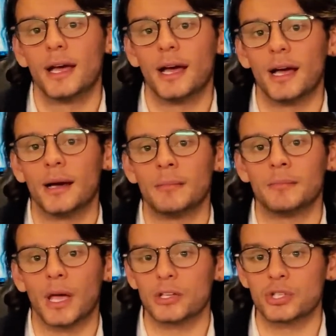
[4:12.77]

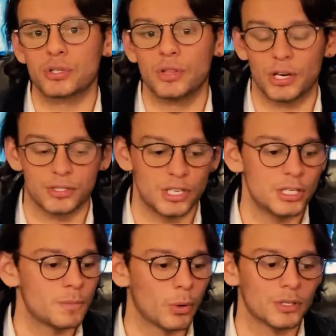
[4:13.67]
Um, there's
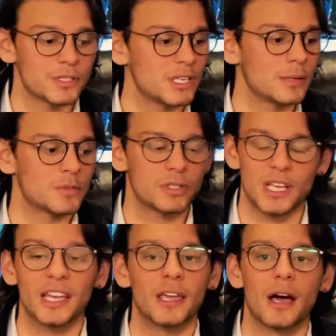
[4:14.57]
esports teams
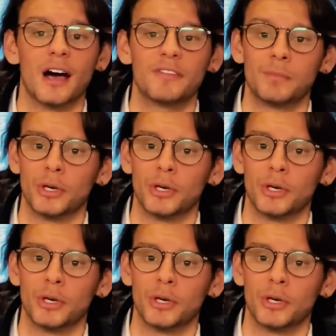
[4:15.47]
taking off,